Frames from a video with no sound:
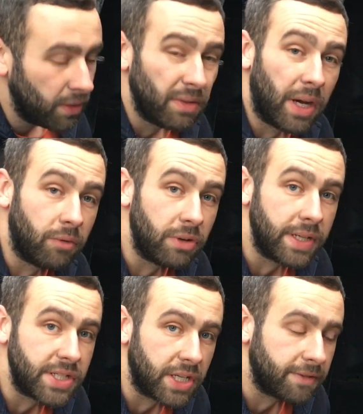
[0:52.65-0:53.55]
Now I'm
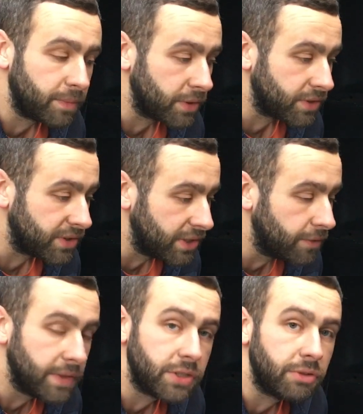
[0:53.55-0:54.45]
really chuffed because the sill
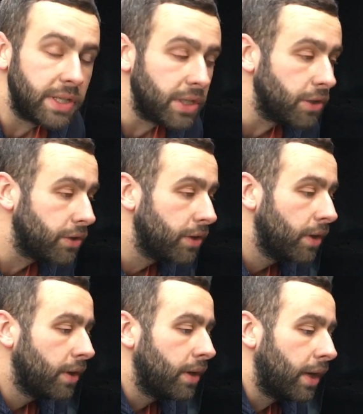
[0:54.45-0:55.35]
fits really good.
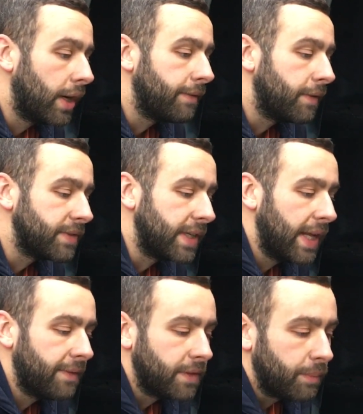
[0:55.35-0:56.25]
I've obviously
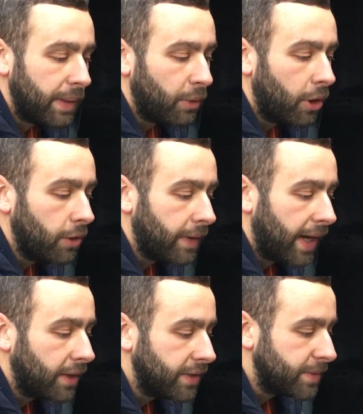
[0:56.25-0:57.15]
left a bit more
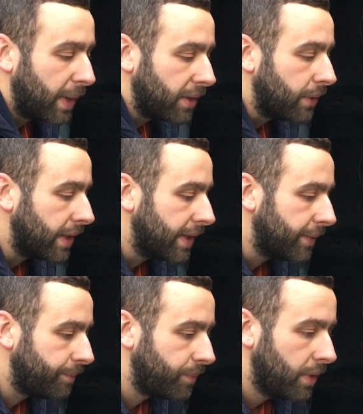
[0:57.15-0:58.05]
overhang on this panel here,
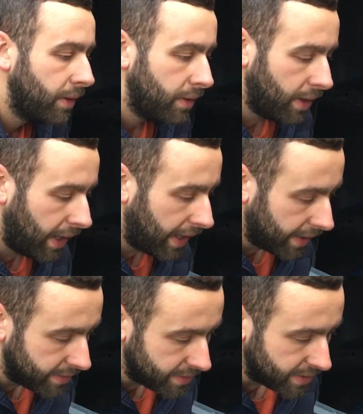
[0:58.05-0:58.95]

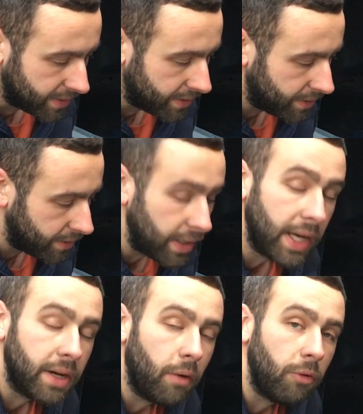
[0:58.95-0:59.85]
and
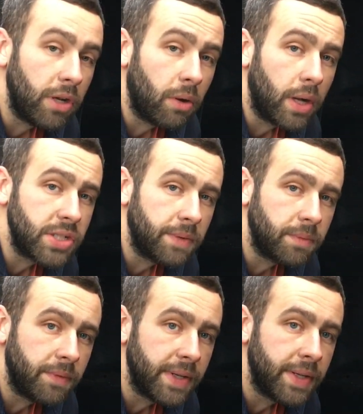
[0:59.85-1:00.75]
yeah, I'm really quite chuffed
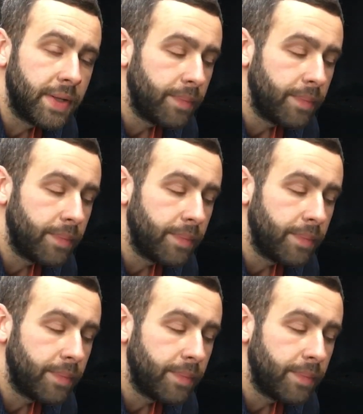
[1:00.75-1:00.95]
with it.